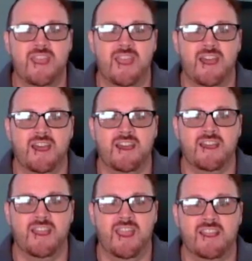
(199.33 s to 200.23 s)

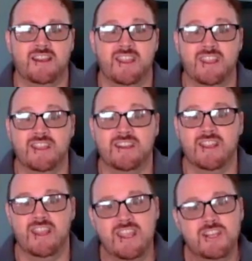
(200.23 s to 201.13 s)
and
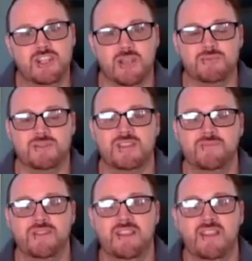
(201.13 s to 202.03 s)
in Egypt.
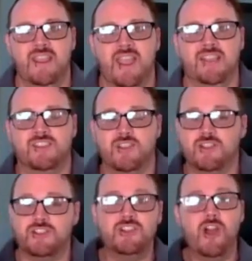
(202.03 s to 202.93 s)
And so
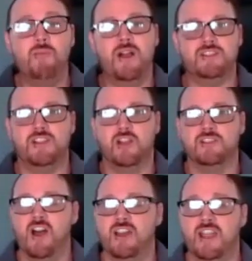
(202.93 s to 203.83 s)
there's so much that goes on.